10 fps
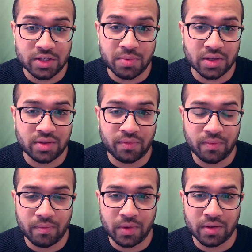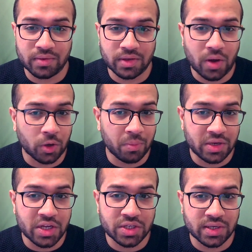because the
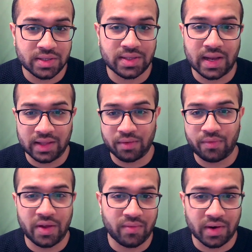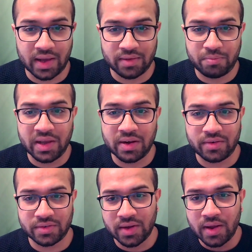documentation is selling the framework as beginners.